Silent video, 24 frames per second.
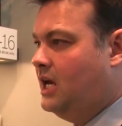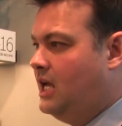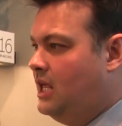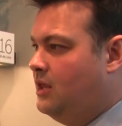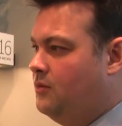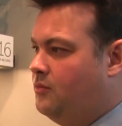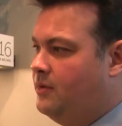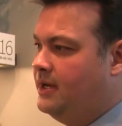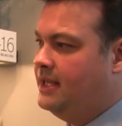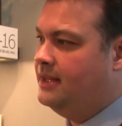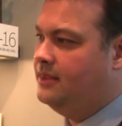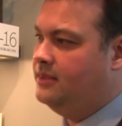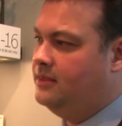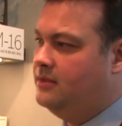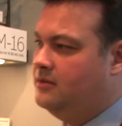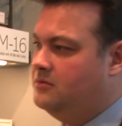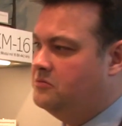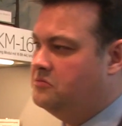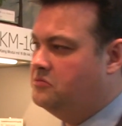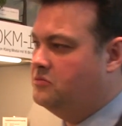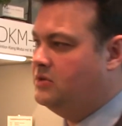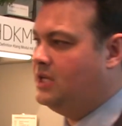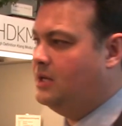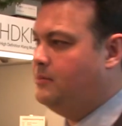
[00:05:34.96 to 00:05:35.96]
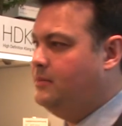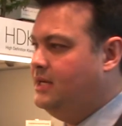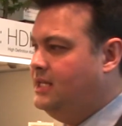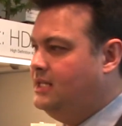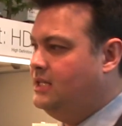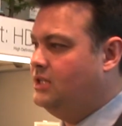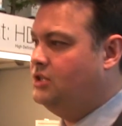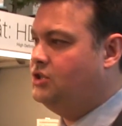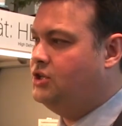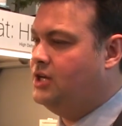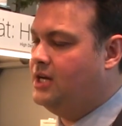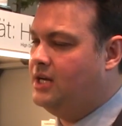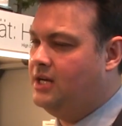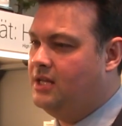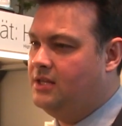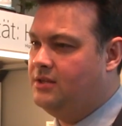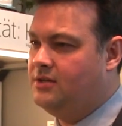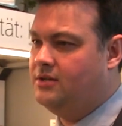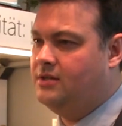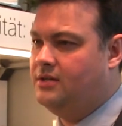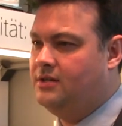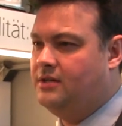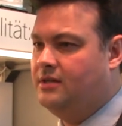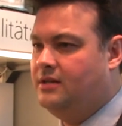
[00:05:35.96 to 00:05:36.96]
and when they meet each
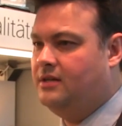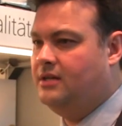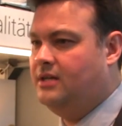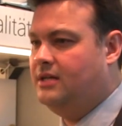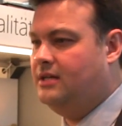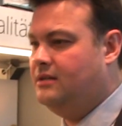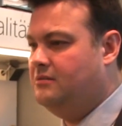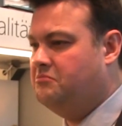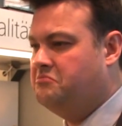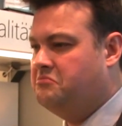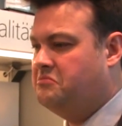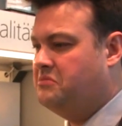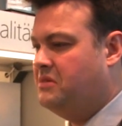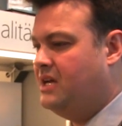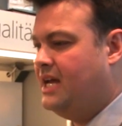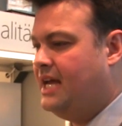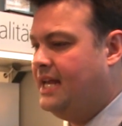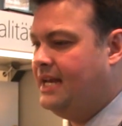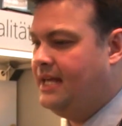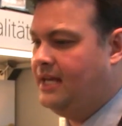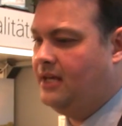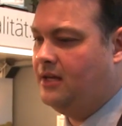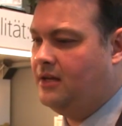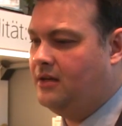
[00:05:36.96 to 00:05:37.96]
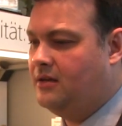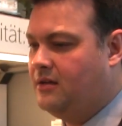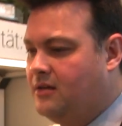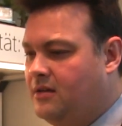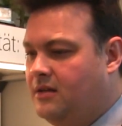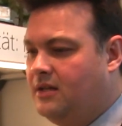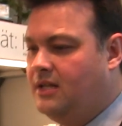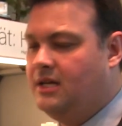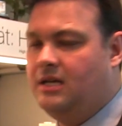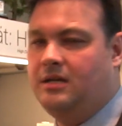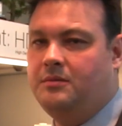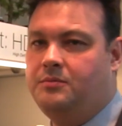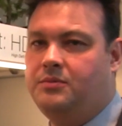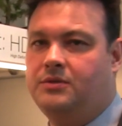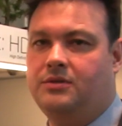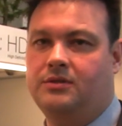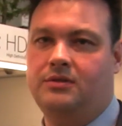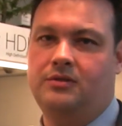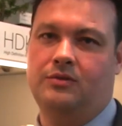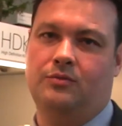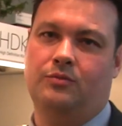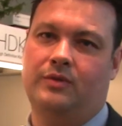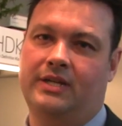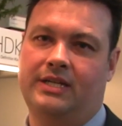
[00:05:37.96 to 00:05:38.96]
other in any club or
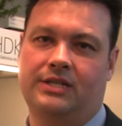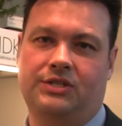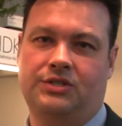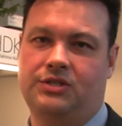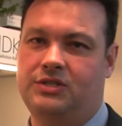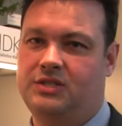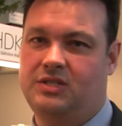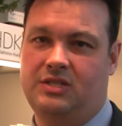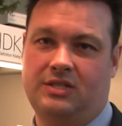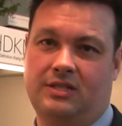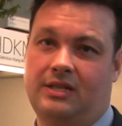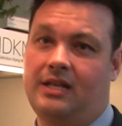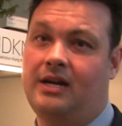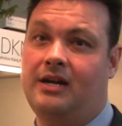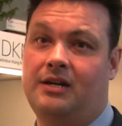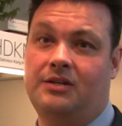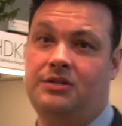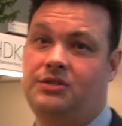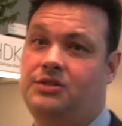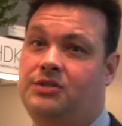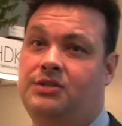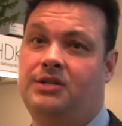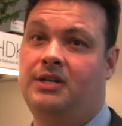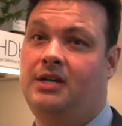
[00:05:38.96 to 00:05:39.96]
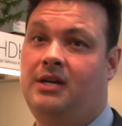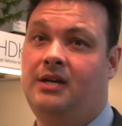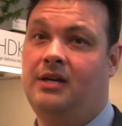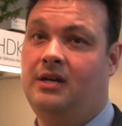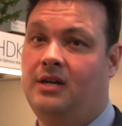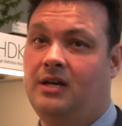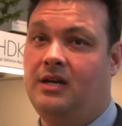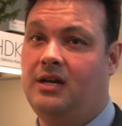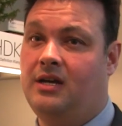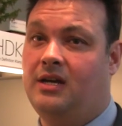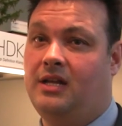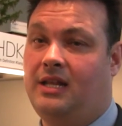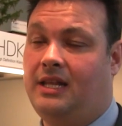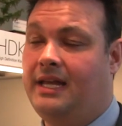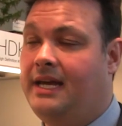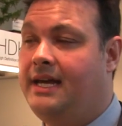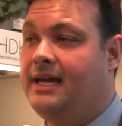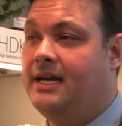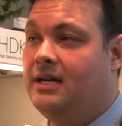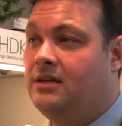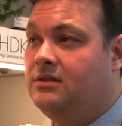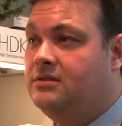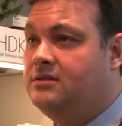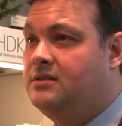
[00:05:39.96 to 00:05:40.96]
conventions, large
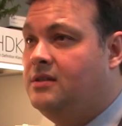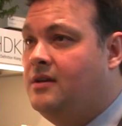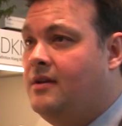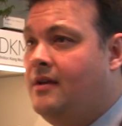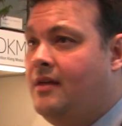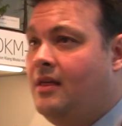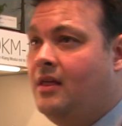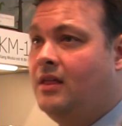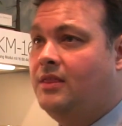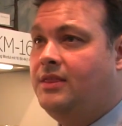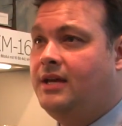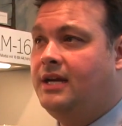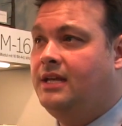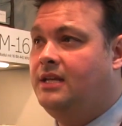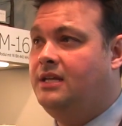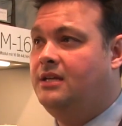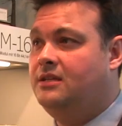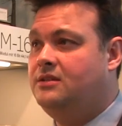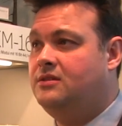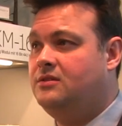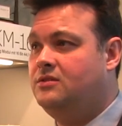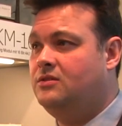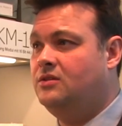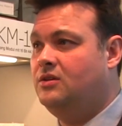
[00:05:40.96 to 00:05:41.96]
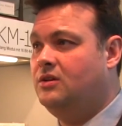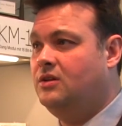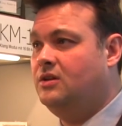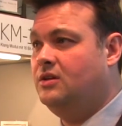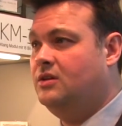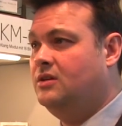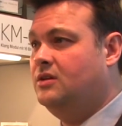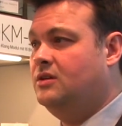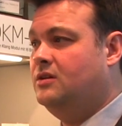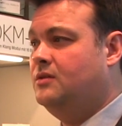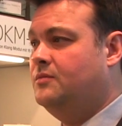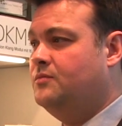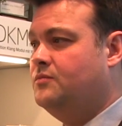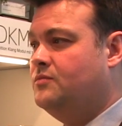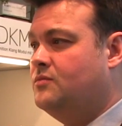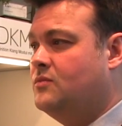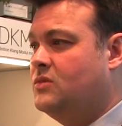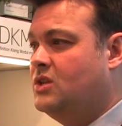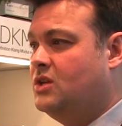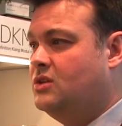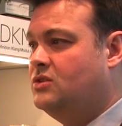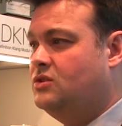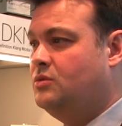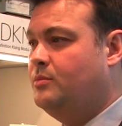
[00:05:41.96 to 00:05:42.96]
layouts, they need
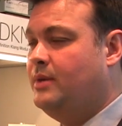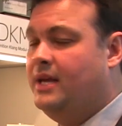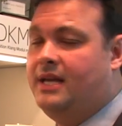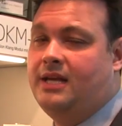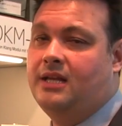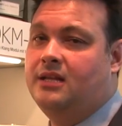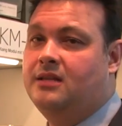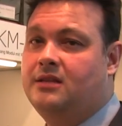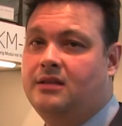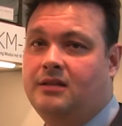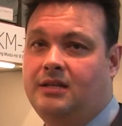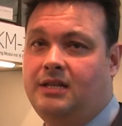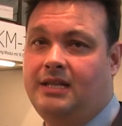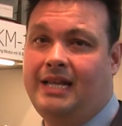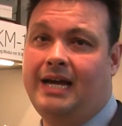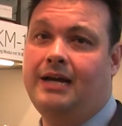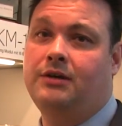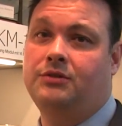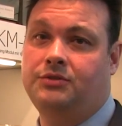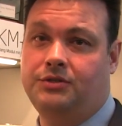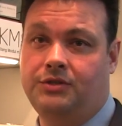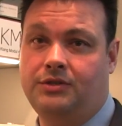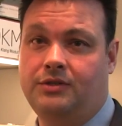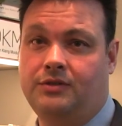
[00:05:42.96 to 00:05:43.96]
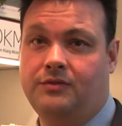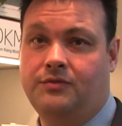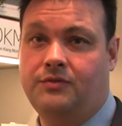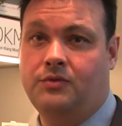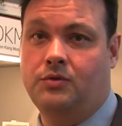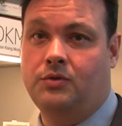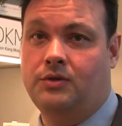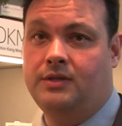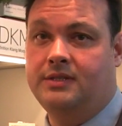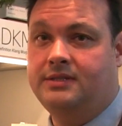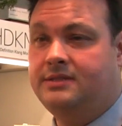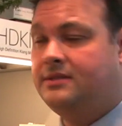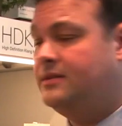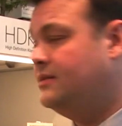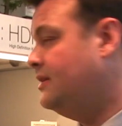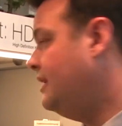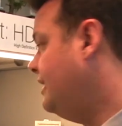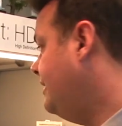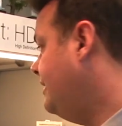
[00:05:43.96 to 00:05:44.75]
to make it louder, of course.